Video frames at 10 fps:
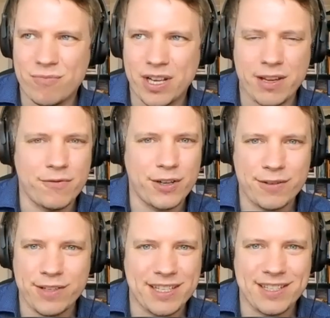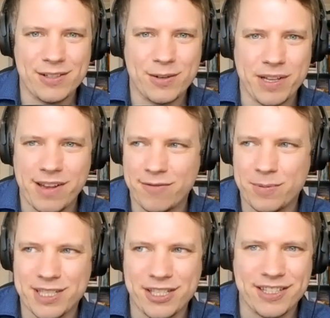whether you've heard of it or whether you have a
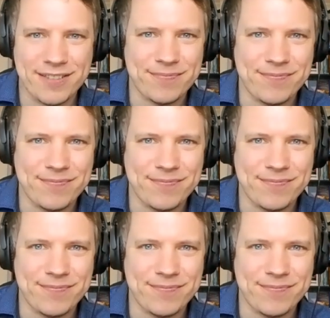position.